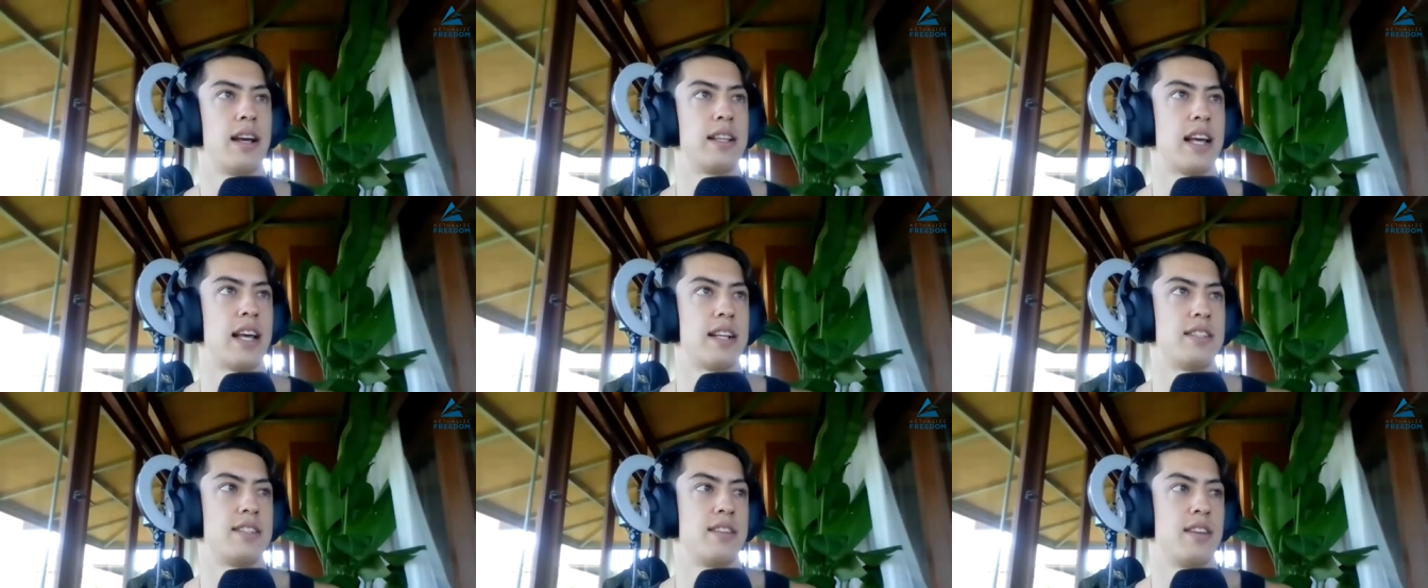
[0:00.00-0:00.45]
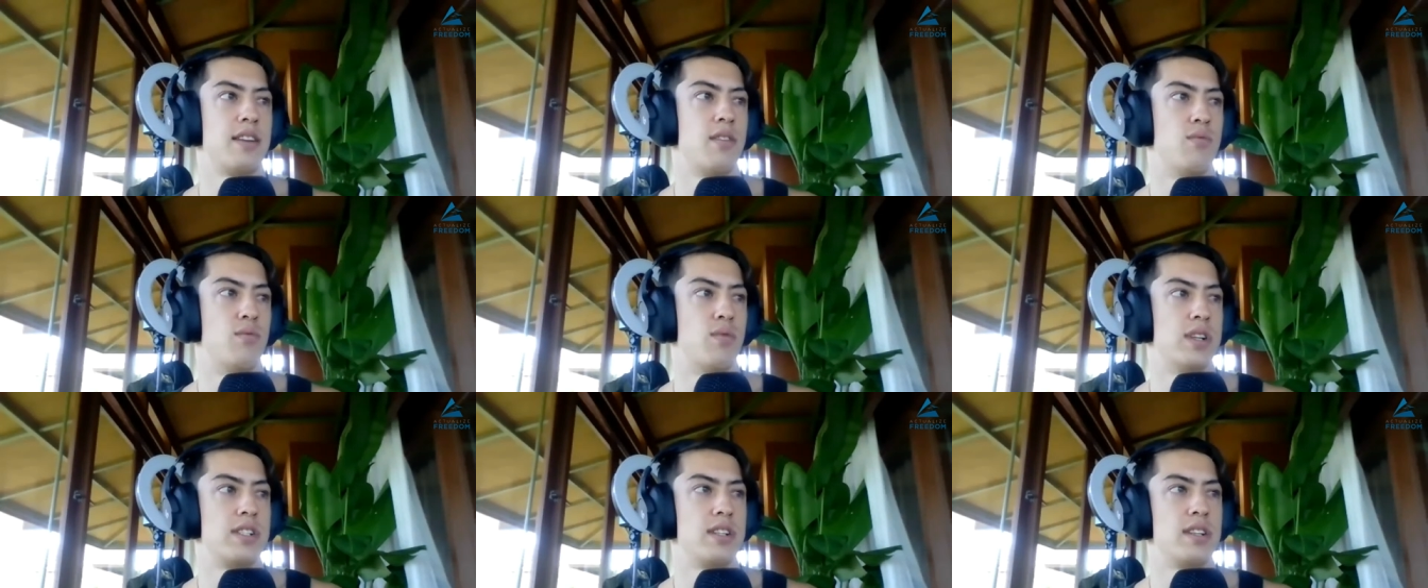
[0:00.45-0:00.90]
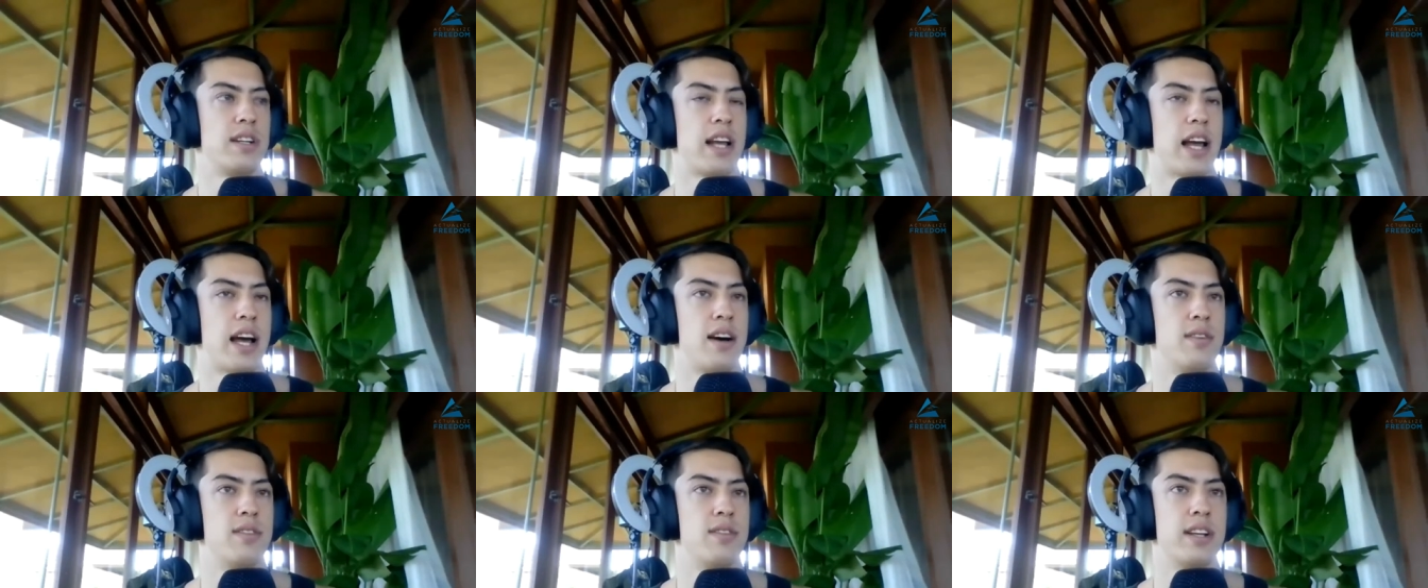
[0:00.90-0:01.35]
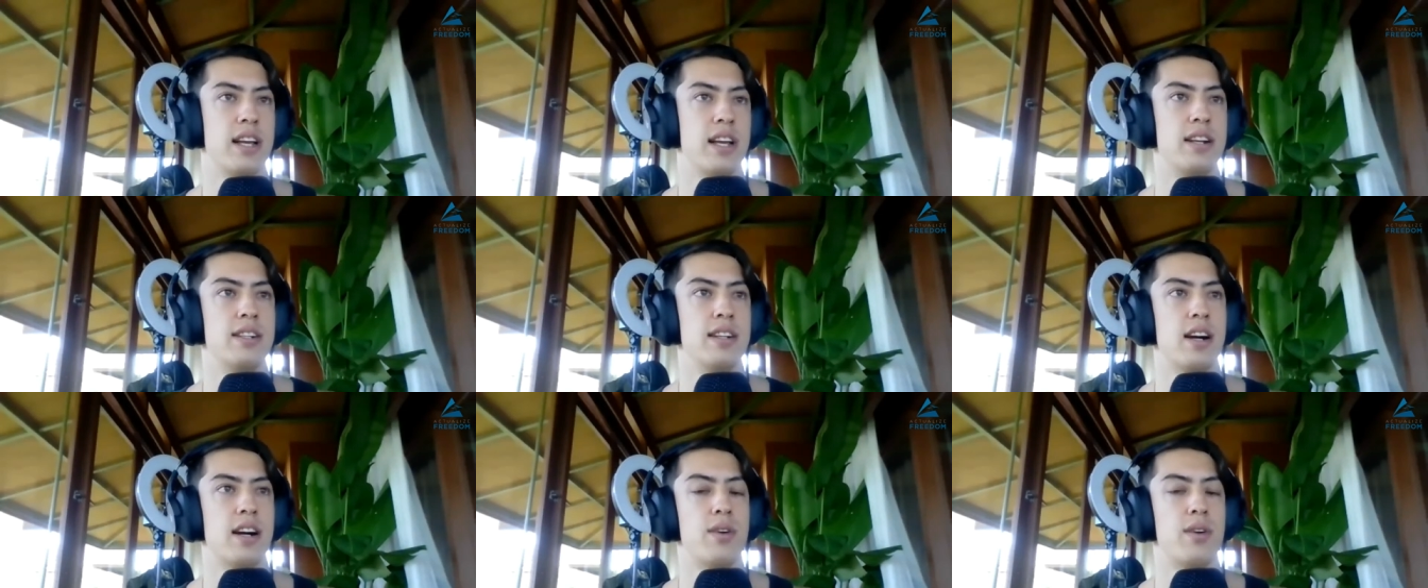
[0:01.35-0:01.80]
That's originally how the
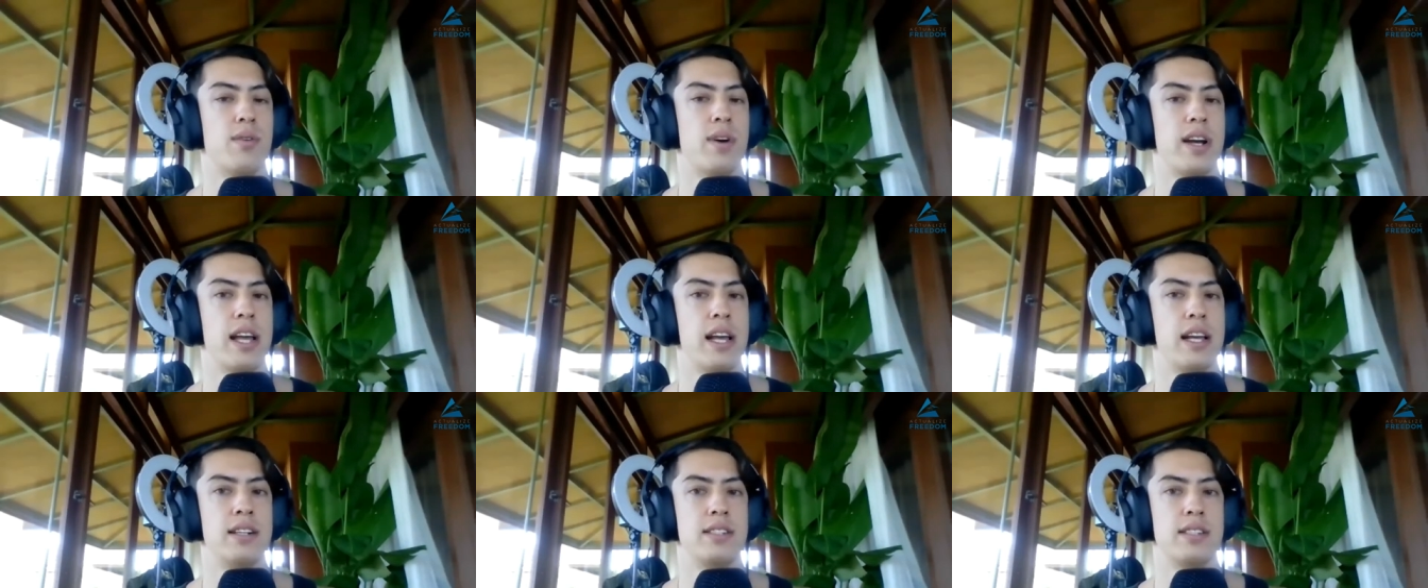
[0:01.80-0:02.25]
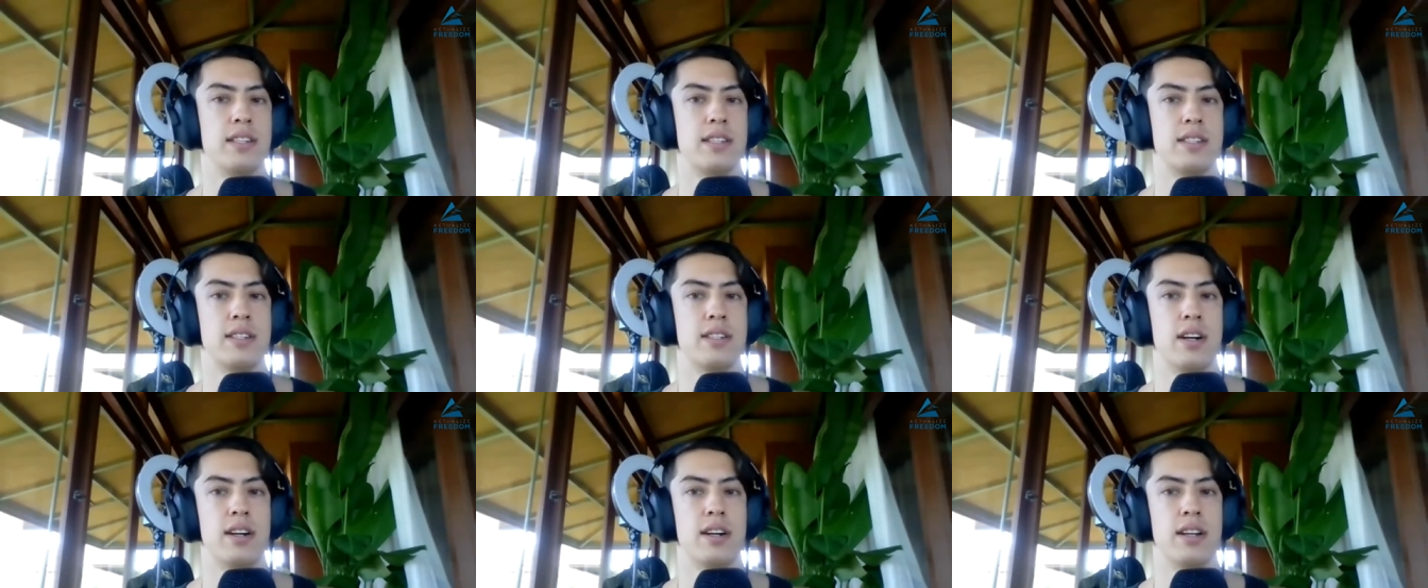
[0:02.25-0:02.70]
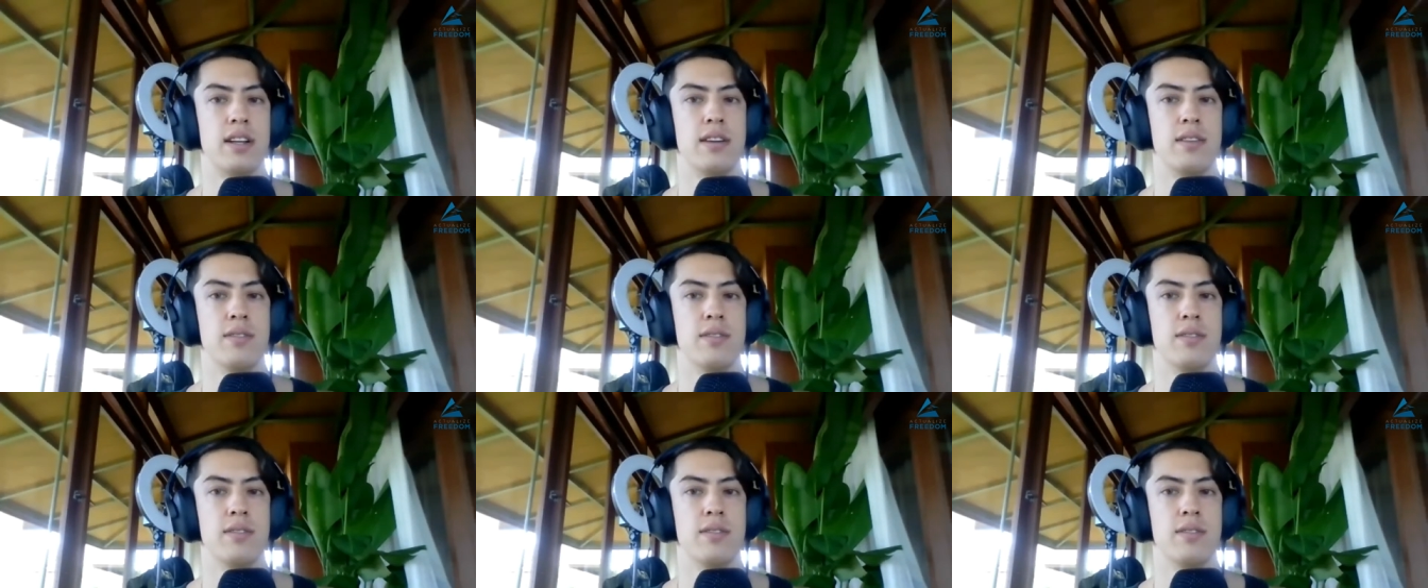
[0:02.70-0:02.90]
Kenji ROI agency started.